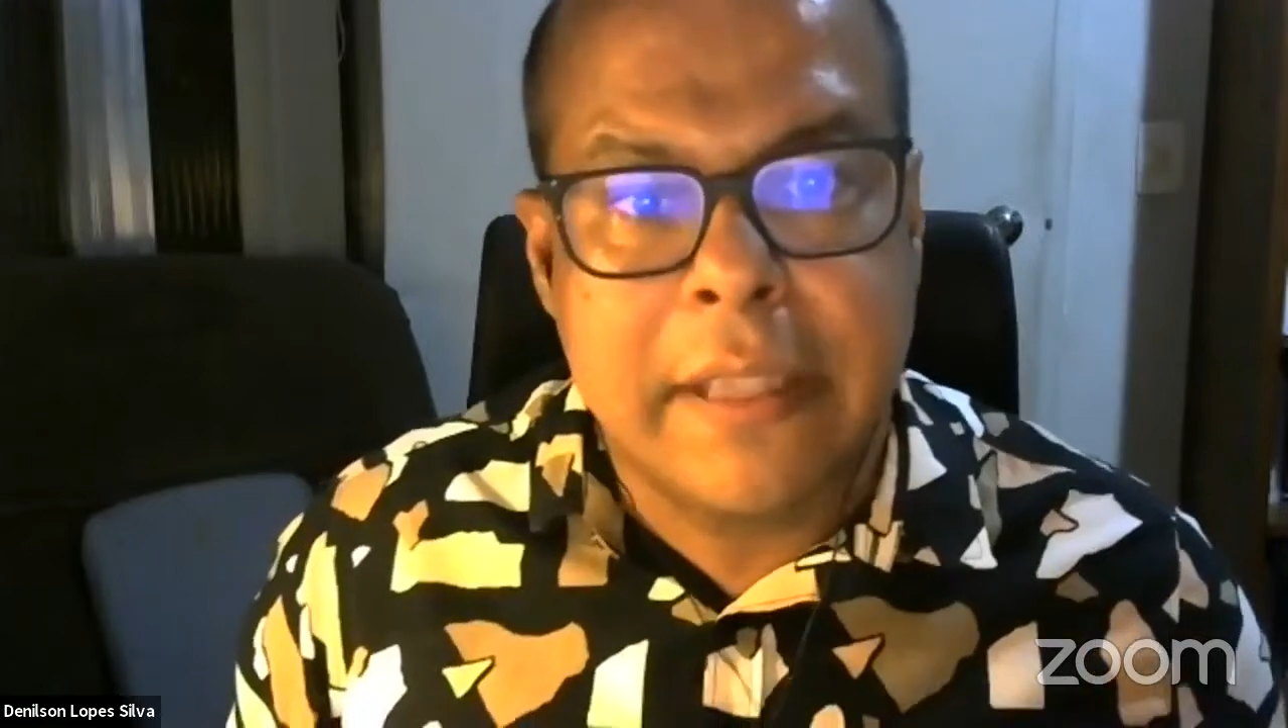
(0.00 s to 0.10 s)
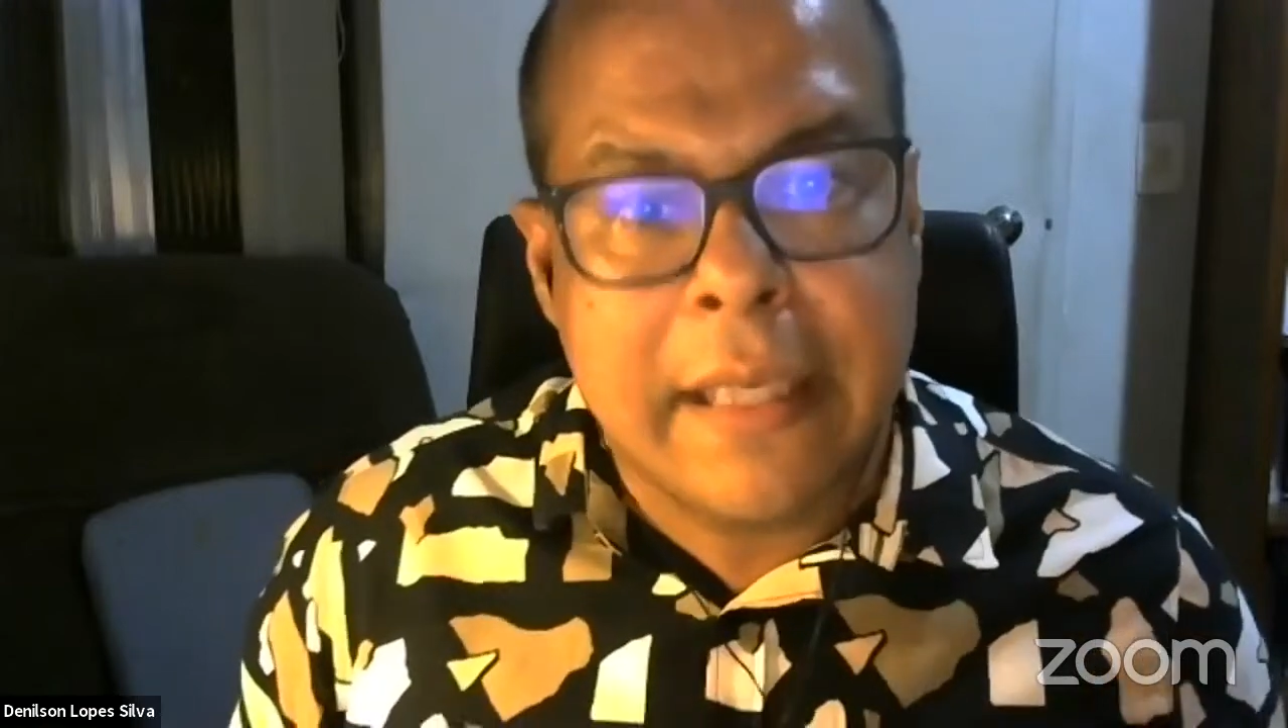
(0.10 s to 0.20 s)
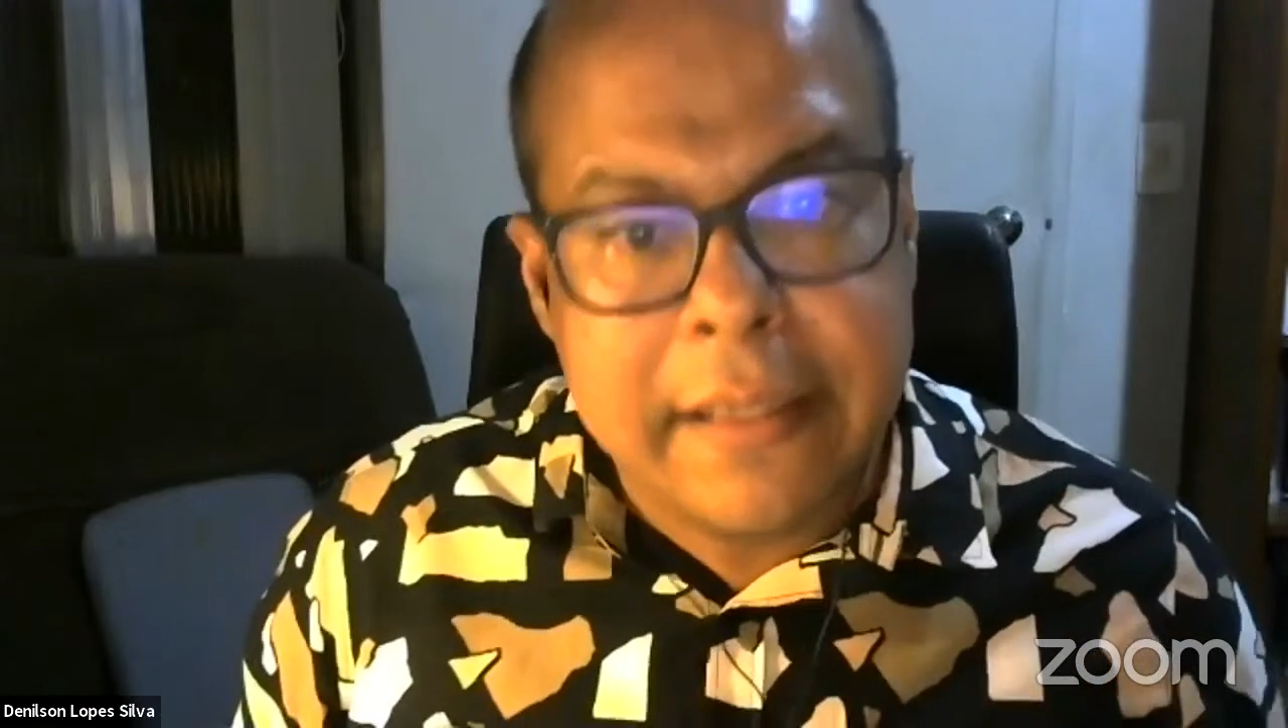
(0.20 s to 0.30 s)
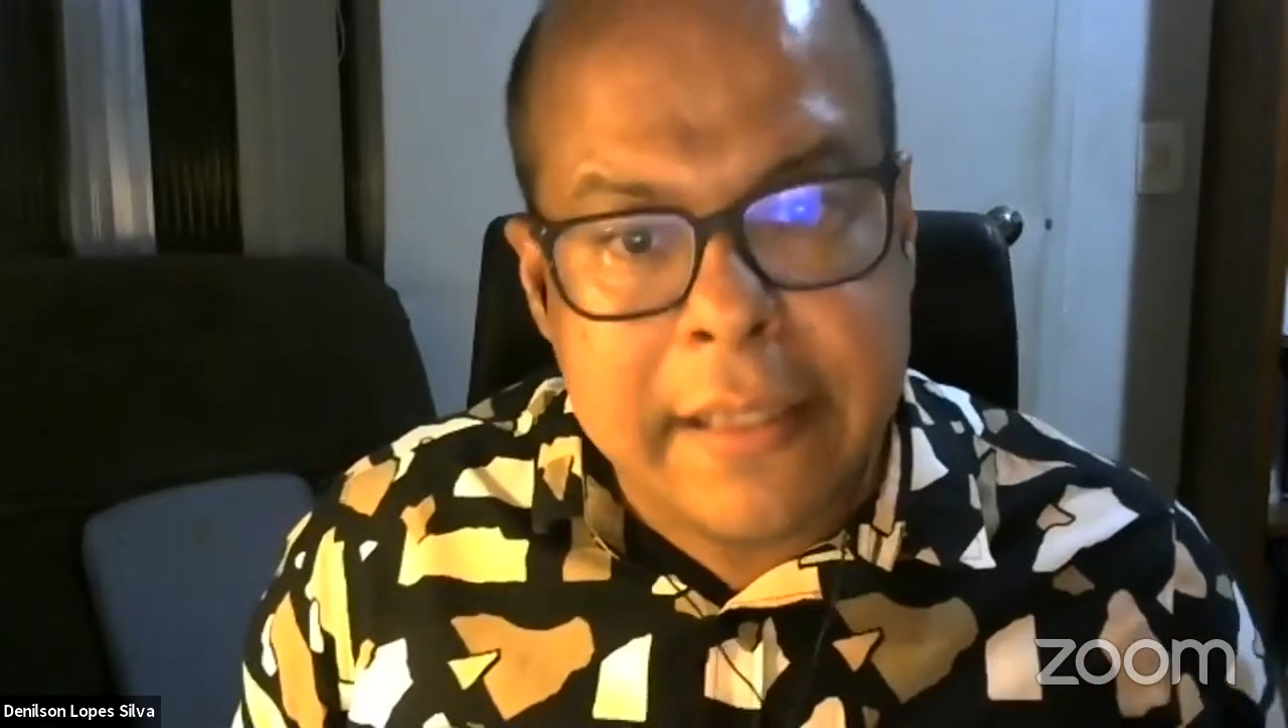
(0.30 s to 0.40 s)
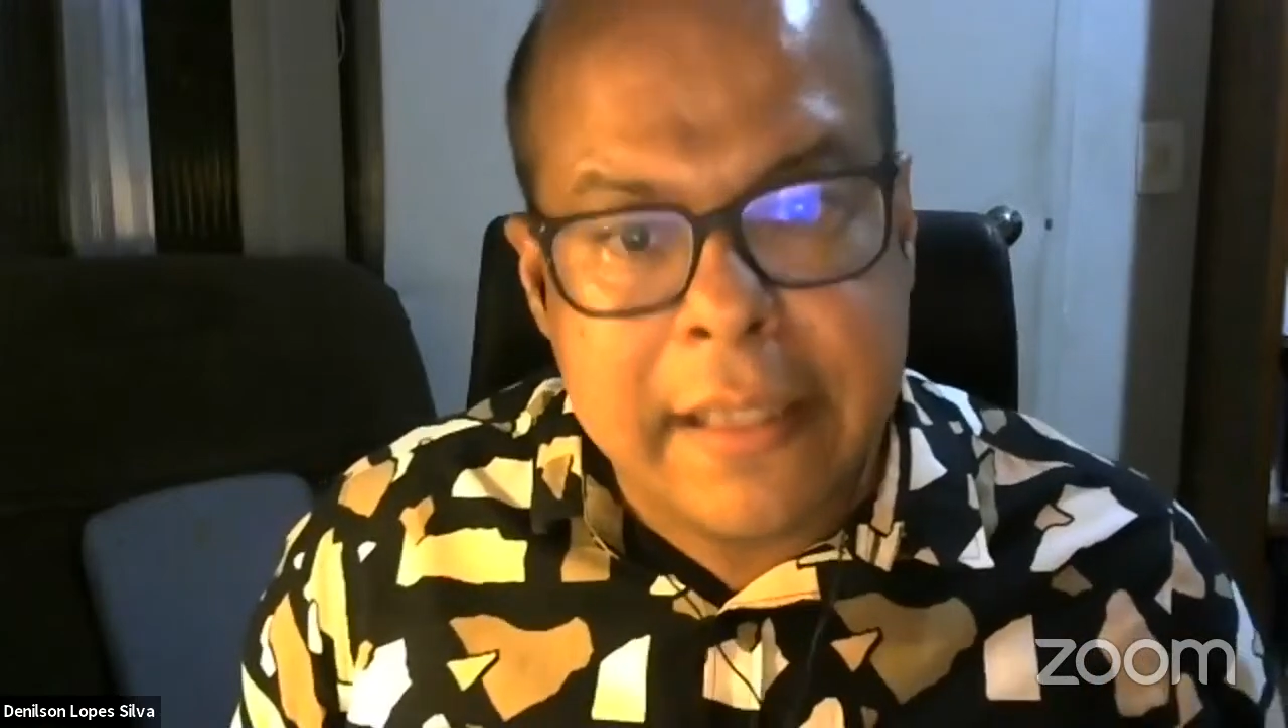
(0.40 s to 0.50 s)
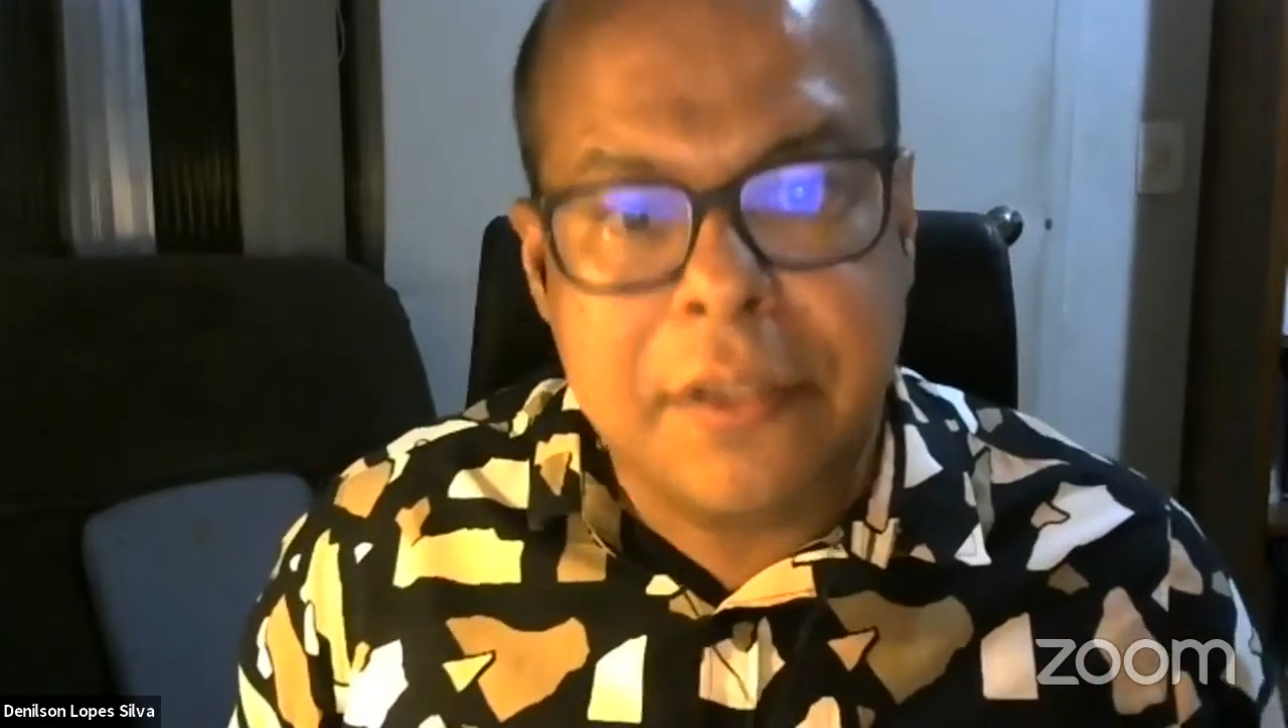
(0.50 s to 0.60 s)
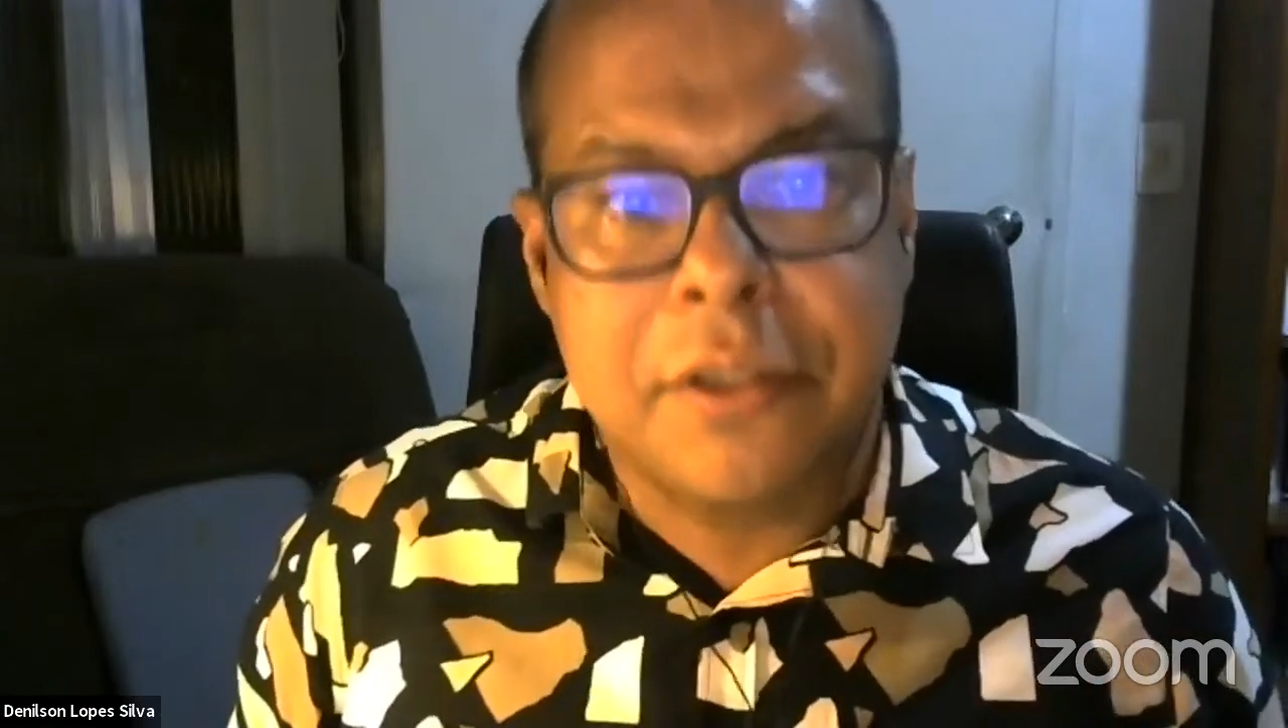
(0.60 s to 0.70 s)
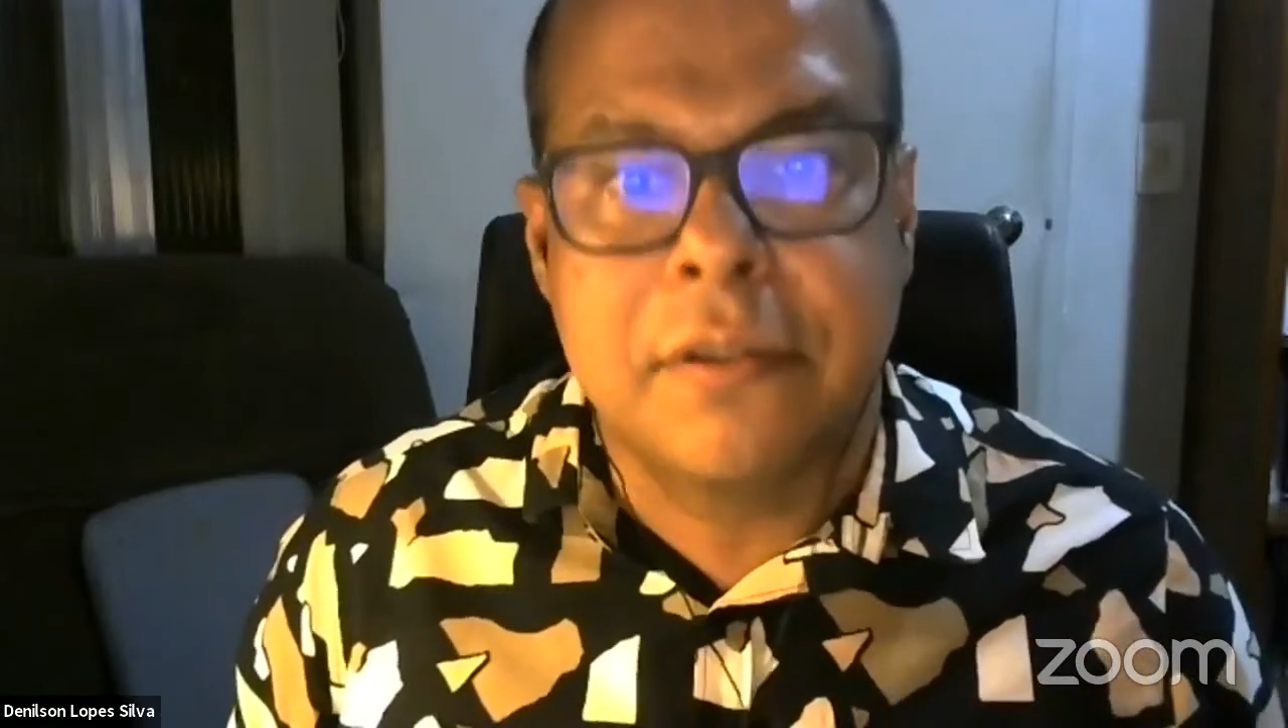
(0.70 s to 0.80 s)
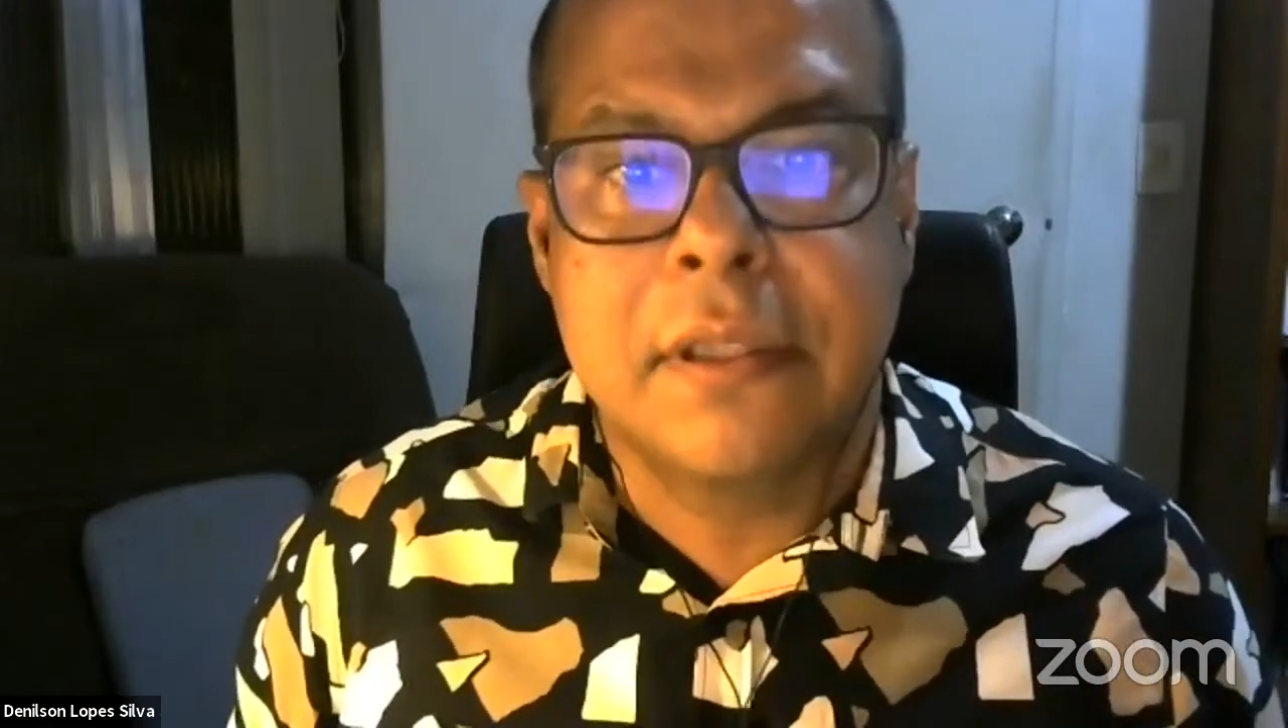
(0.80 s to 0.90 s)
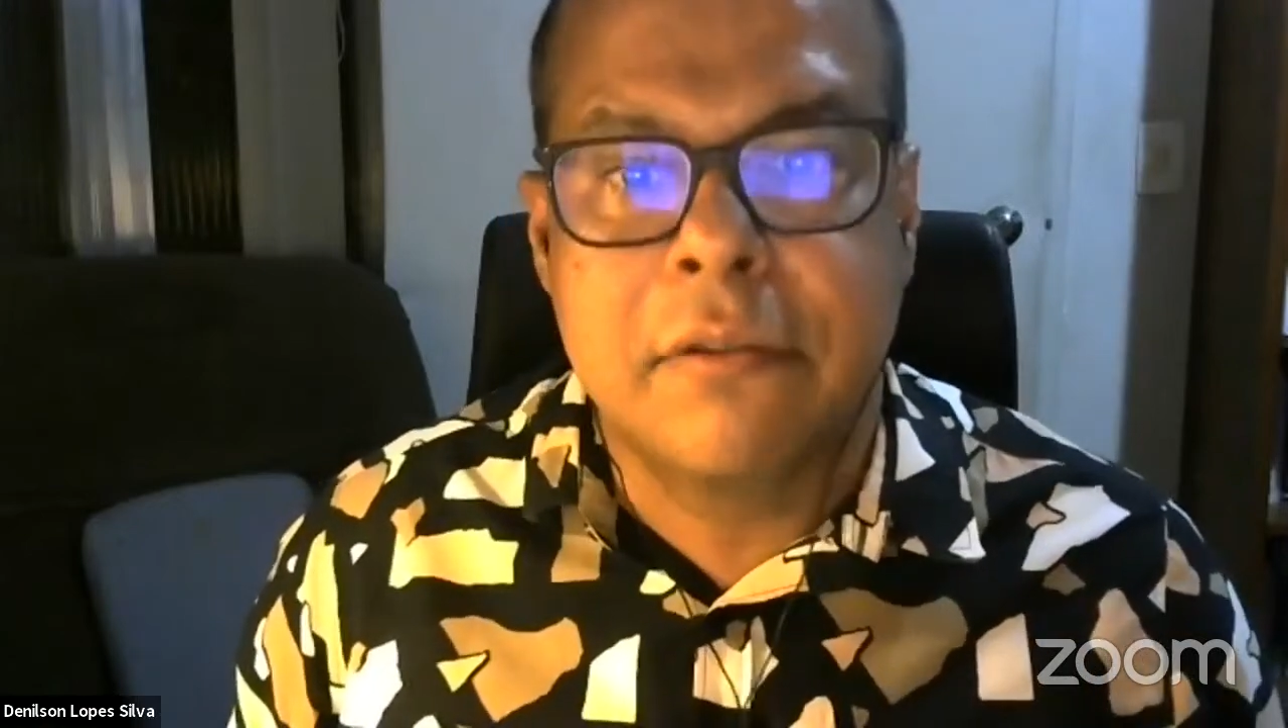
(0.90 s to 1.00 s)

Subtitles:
19th to